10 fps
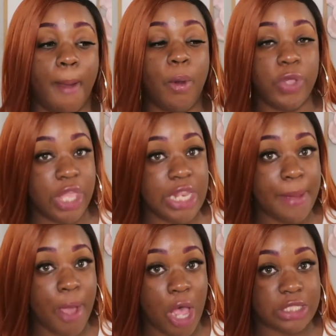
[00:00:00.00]
but when you get
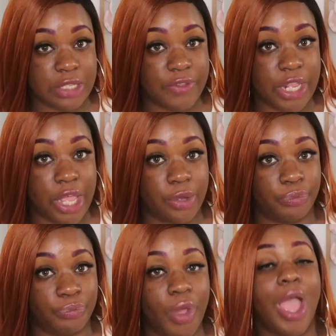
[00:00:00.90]
done pausing the video,
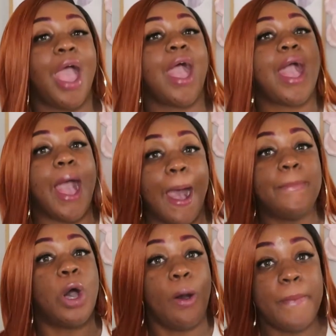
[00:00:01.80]
come
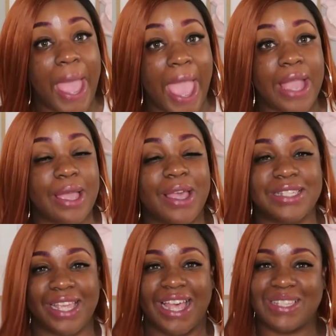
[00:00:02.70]
on back,
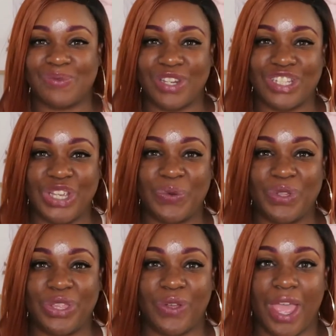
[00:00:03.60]
because I got something to share
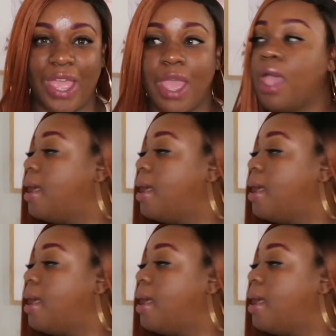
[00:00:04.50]
with you, okay?